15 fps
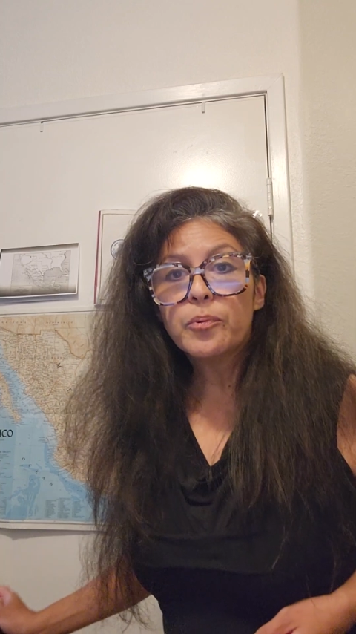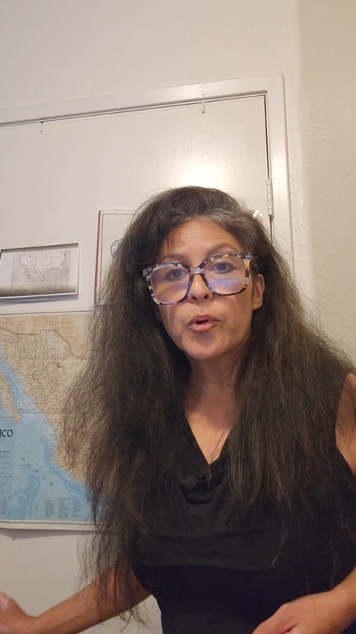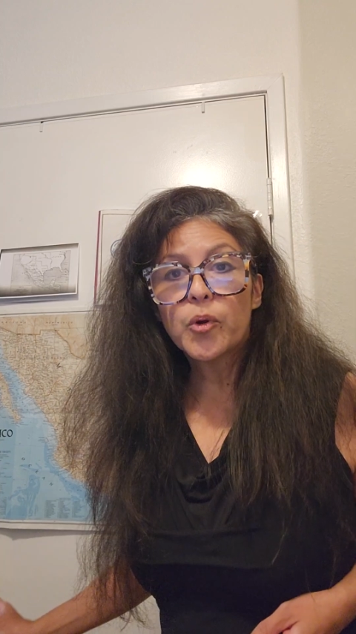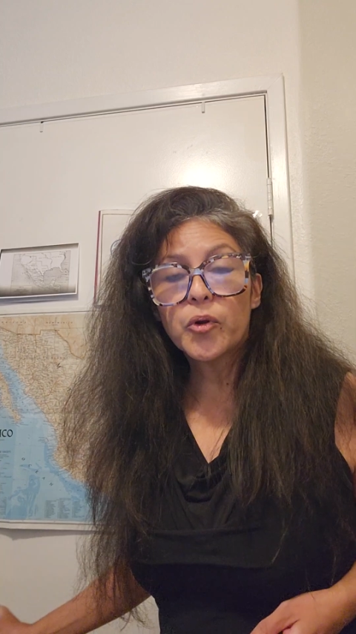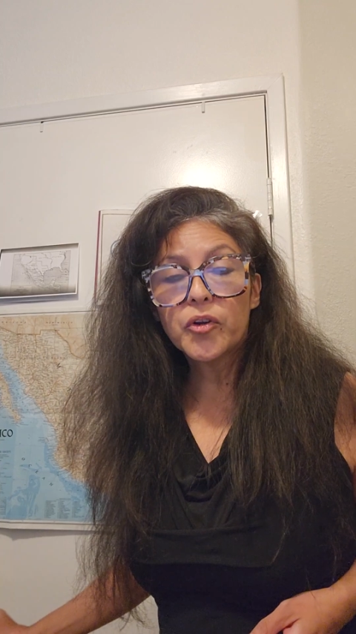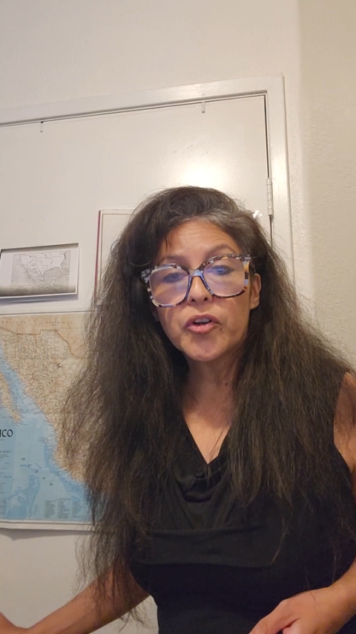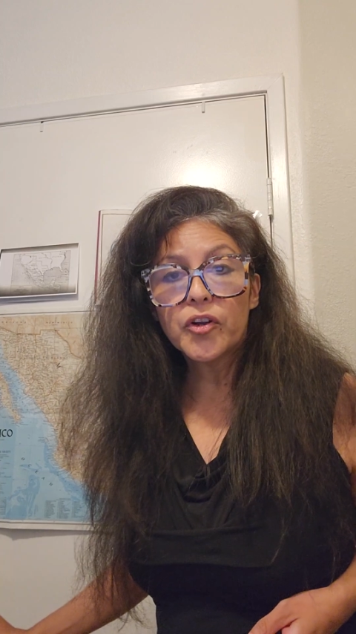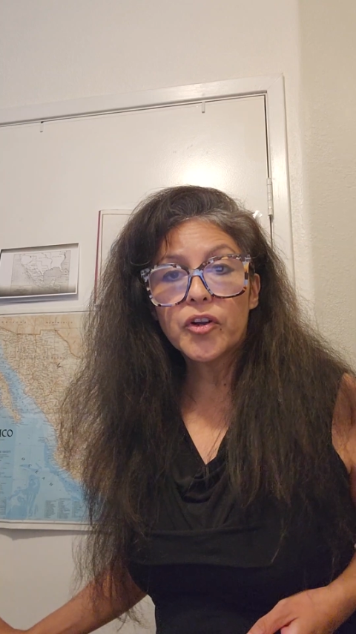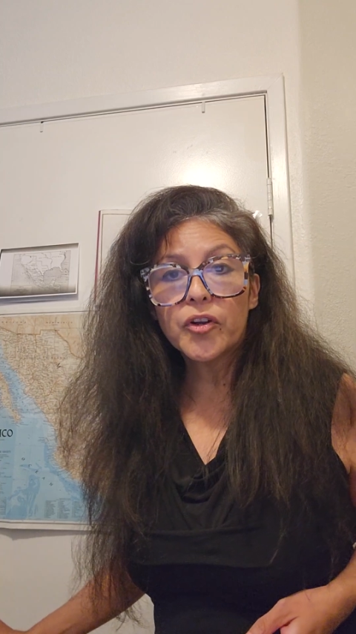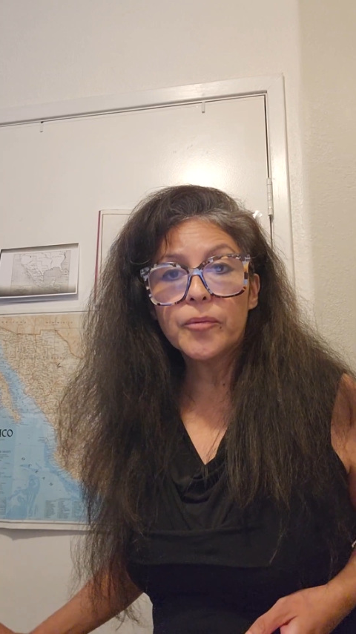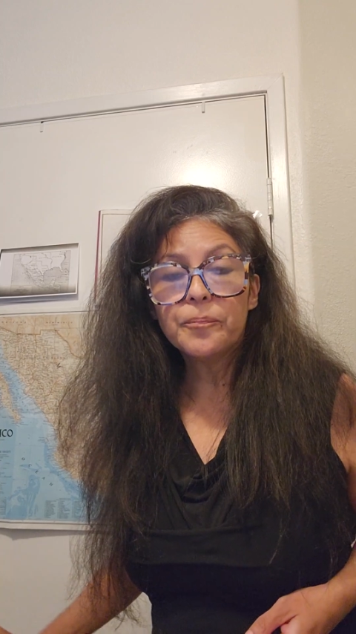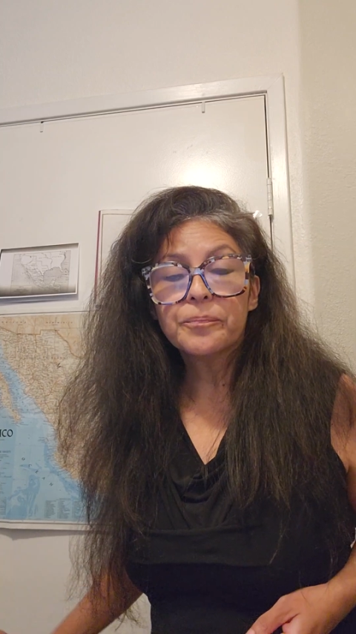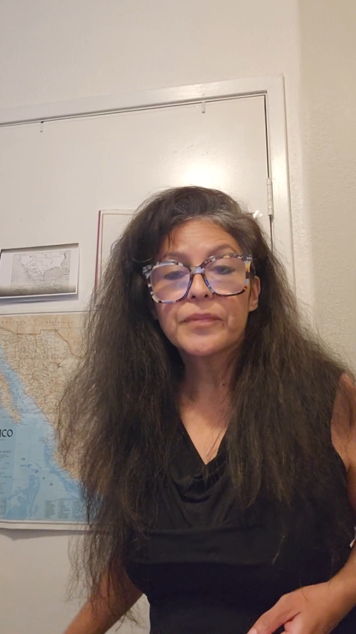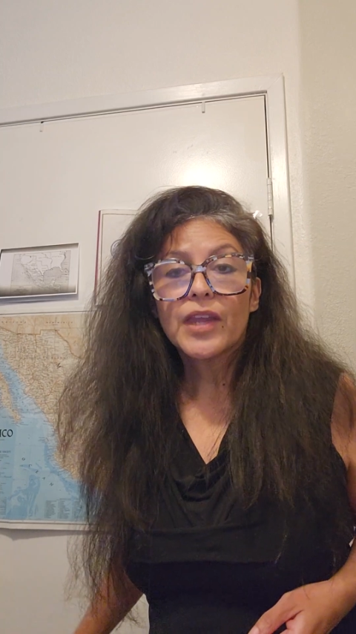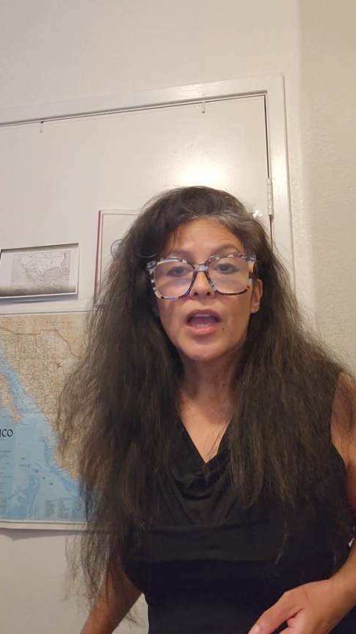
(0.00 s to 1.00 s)

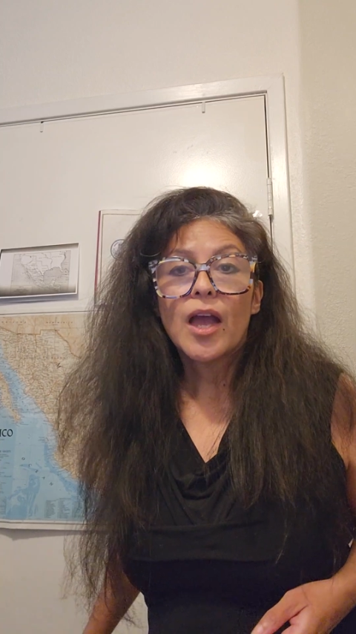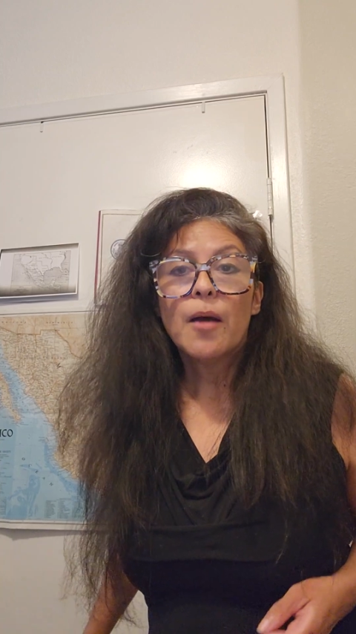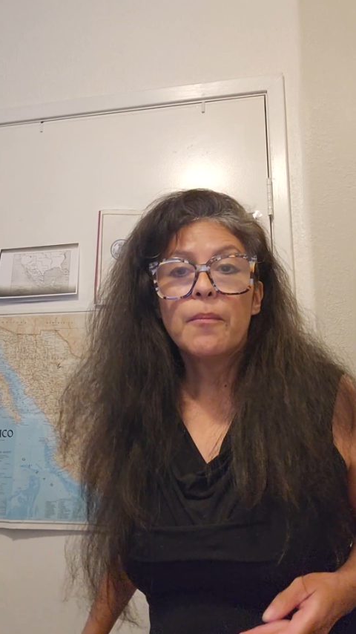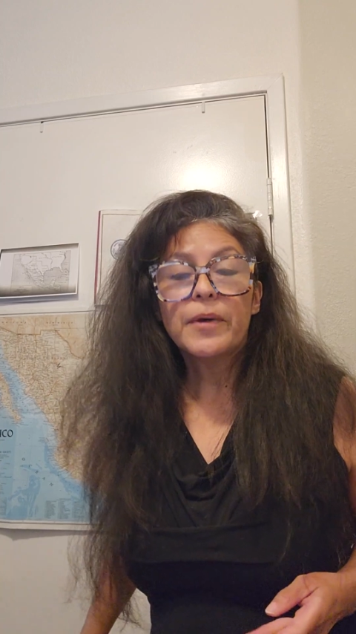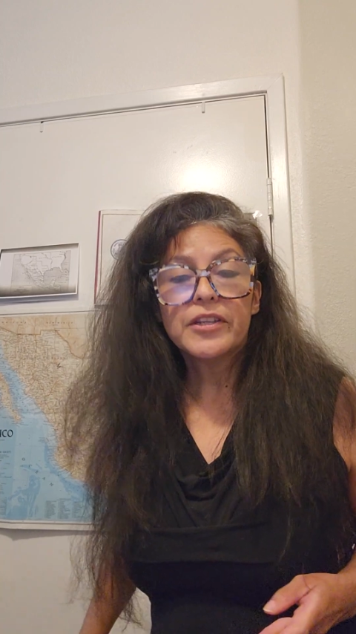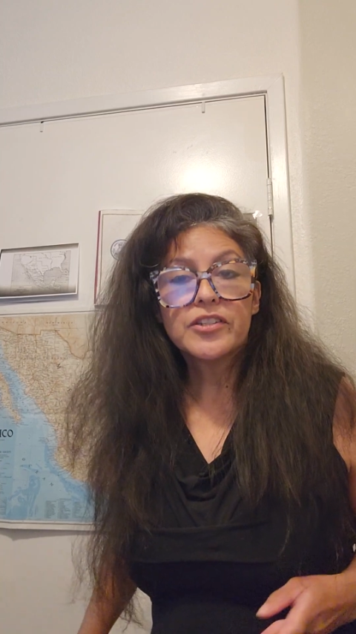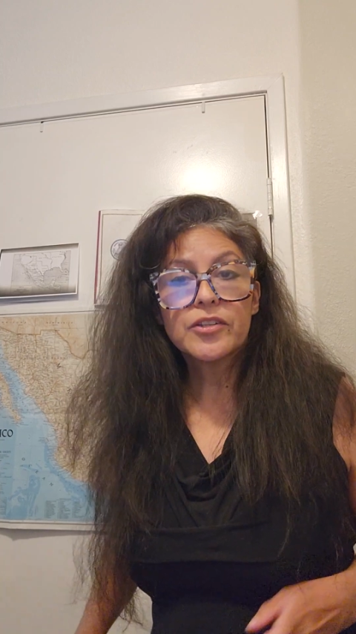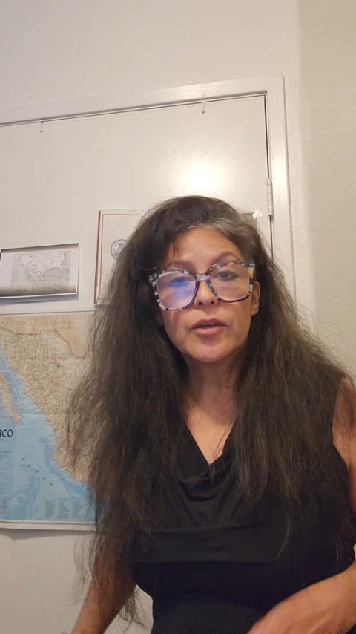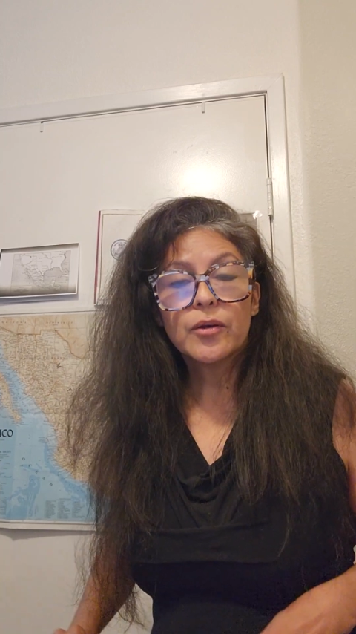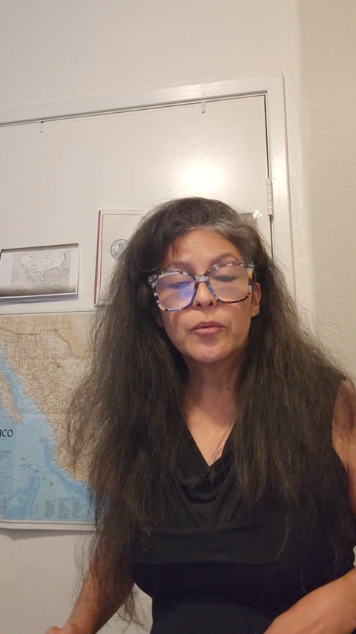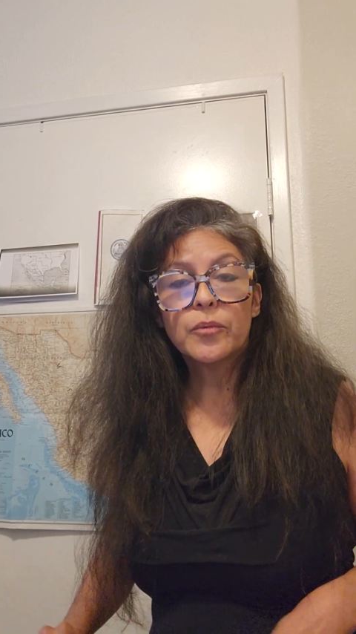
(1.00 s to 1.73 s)
border, but